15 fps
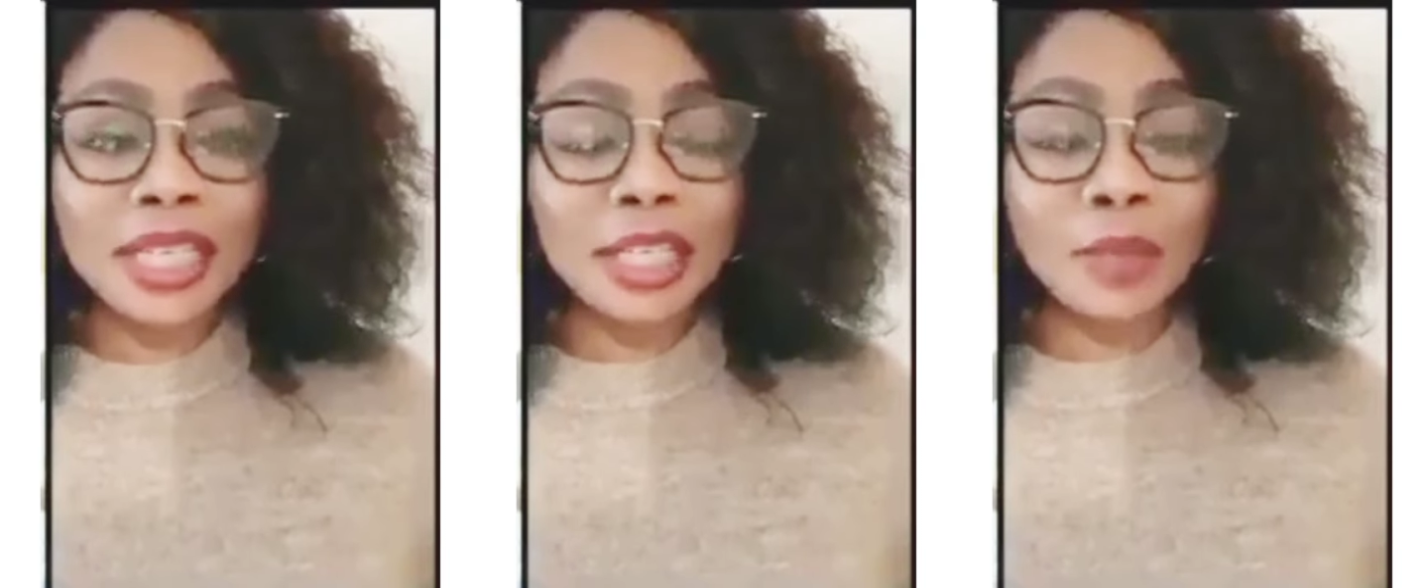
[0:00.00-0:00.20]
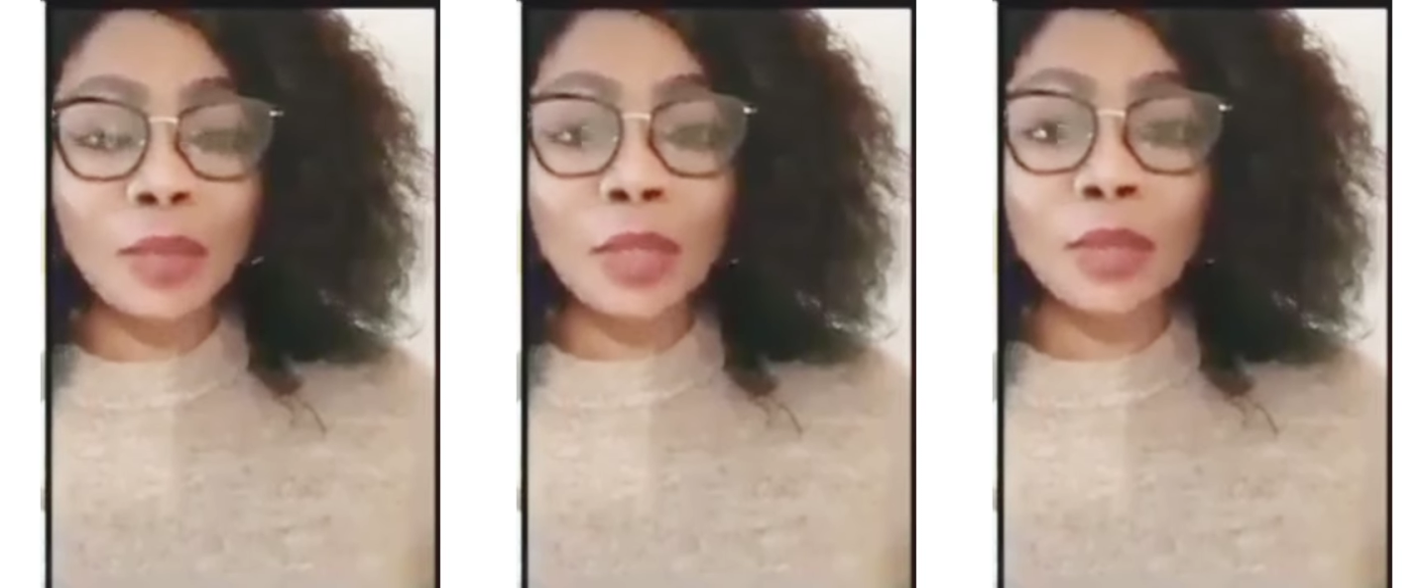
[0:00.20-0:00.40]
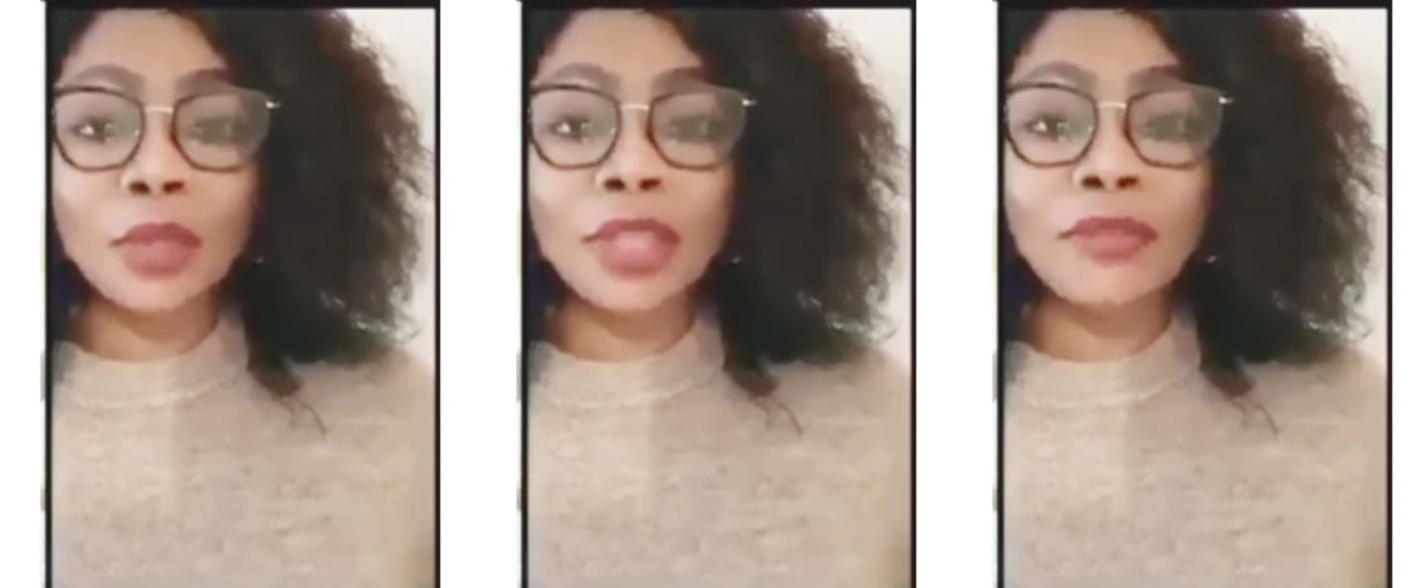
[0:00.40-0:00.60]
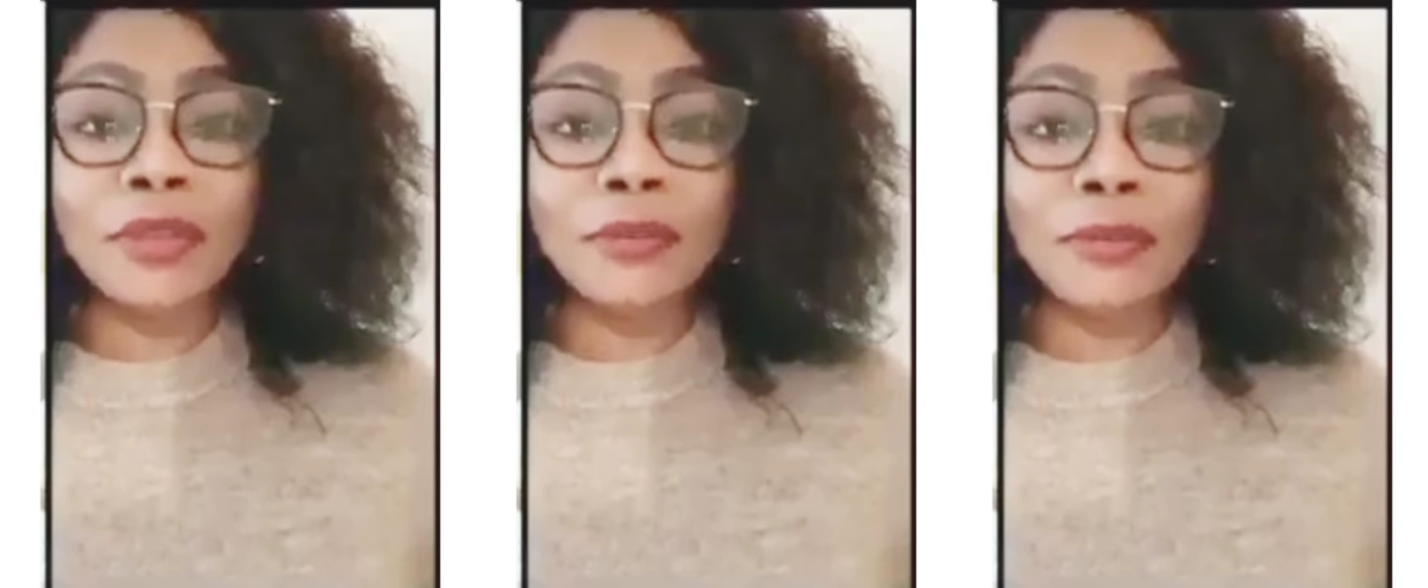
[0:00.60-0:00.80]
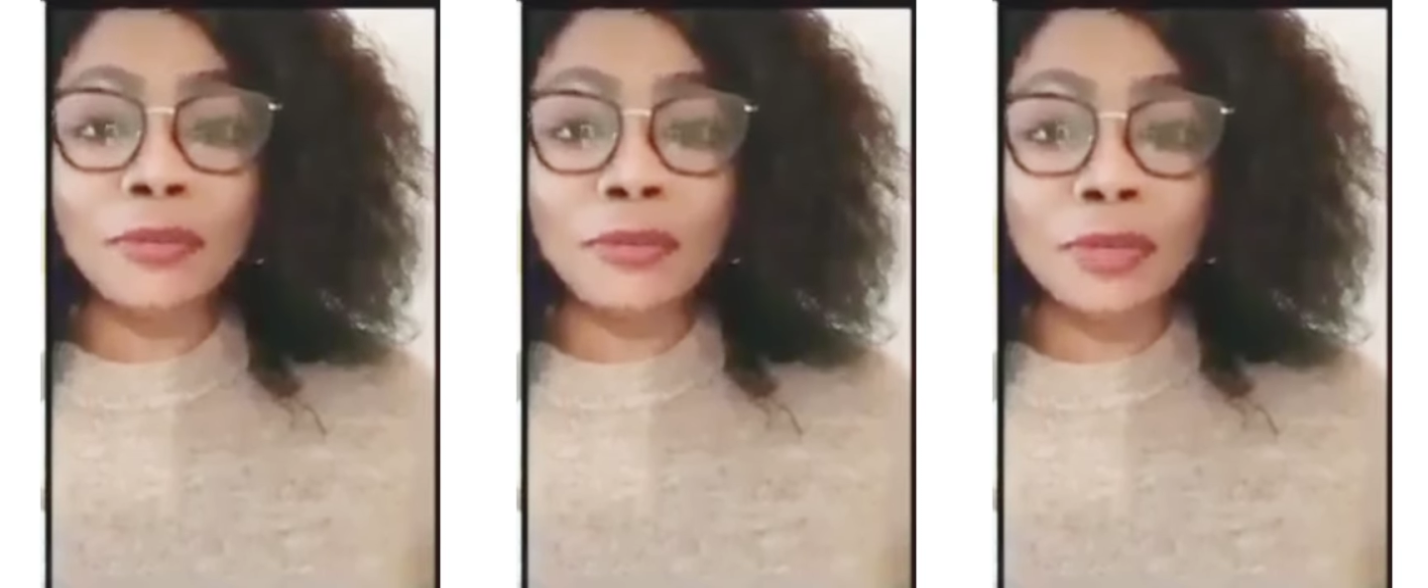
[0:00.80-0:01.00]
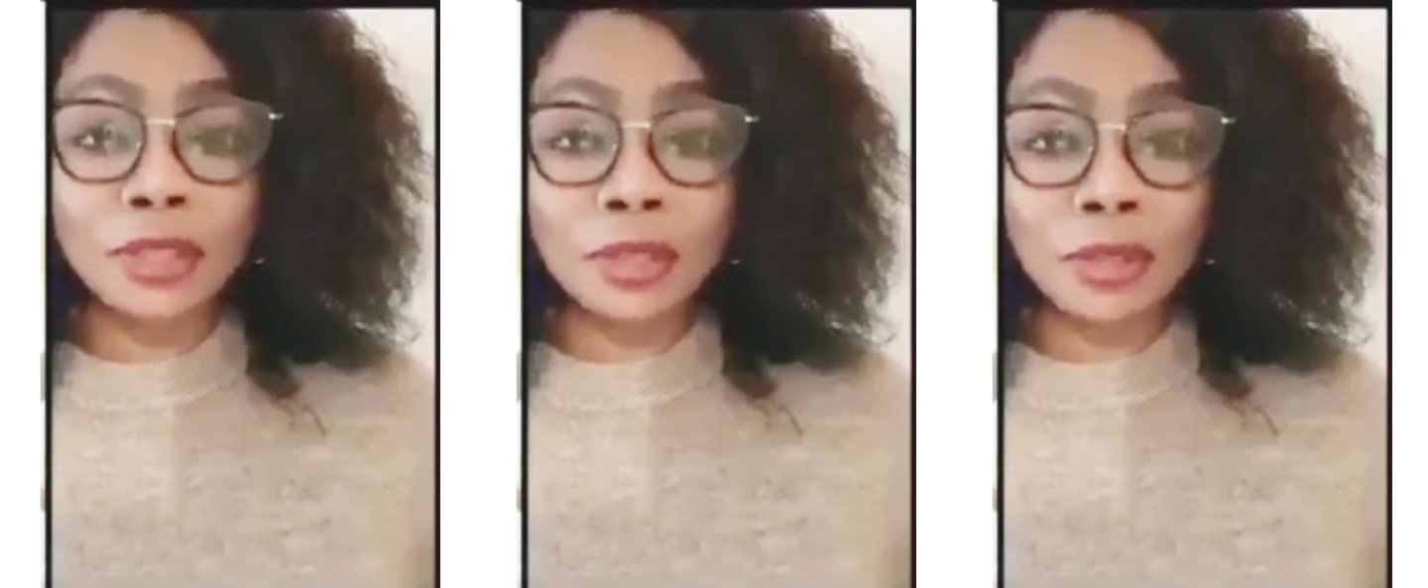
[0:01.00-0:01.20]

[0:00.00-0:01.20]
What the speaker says: They were not given free